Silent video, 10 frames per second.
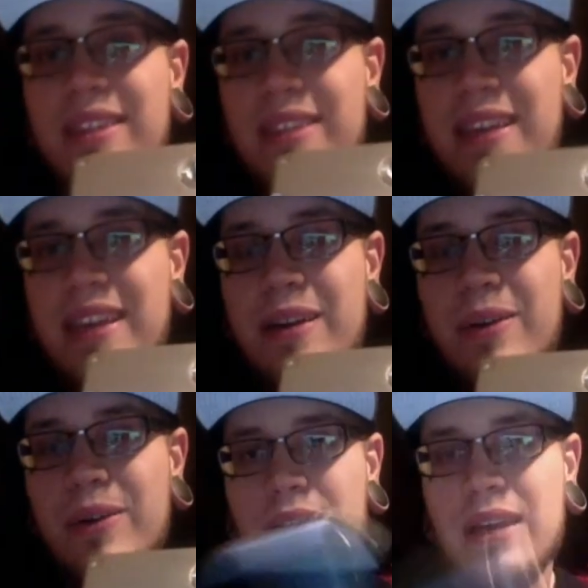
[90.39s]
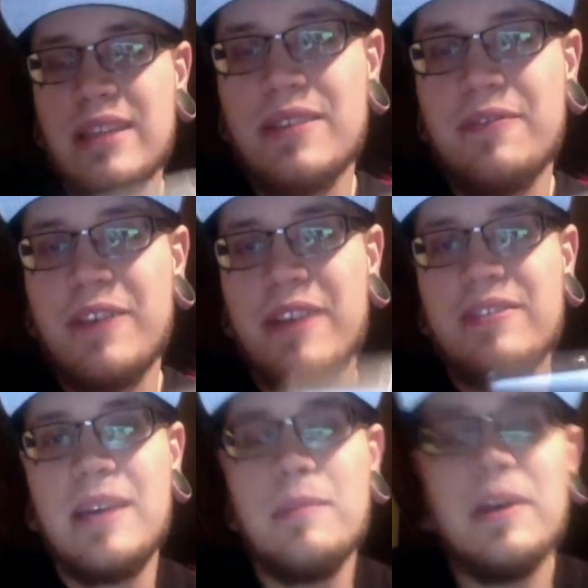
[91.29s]
the ego. It has a
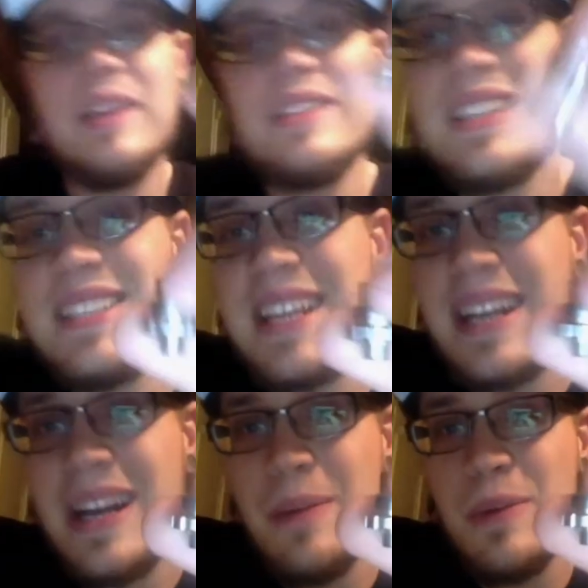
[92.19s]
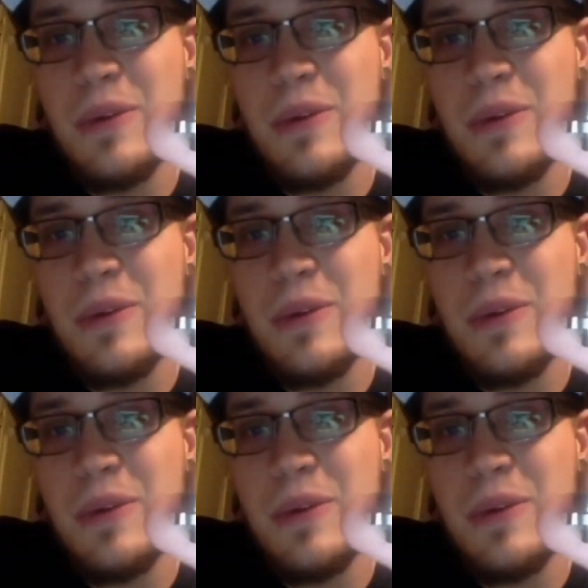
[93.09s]
510, but it does come